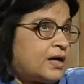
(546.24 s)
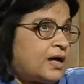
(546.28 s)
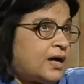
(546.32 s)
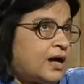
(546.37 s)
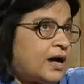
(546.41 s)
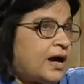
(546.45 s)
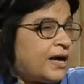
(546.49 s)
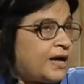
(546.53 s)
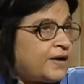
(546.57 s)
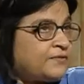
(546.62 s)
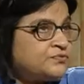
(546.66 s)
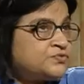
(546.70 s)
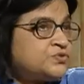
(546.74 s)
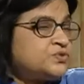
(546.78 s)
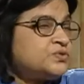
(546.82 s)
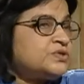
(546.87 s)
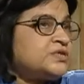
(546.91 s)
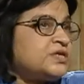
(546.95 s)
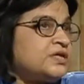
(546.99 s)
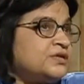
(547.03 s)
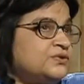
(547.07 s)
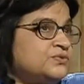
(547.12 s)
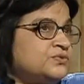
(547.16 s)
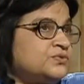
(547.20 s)
I have to
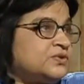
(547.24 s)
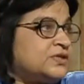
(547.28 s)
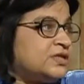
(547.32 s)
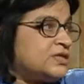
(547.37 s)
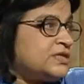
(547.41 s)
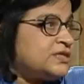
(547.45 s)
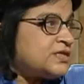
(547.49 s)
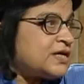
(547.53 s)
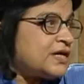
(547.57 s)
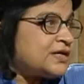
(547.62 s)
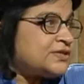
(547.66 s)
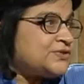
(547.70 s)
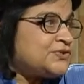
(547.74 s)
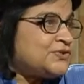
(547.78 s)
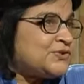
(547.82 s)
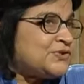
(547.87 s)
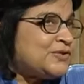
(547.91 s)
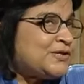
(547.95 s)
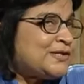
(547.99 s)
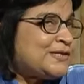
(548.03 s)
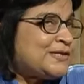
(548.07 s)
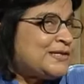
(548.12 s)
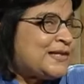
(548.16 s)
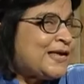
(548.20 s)
tell you this
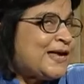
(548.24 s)
actually.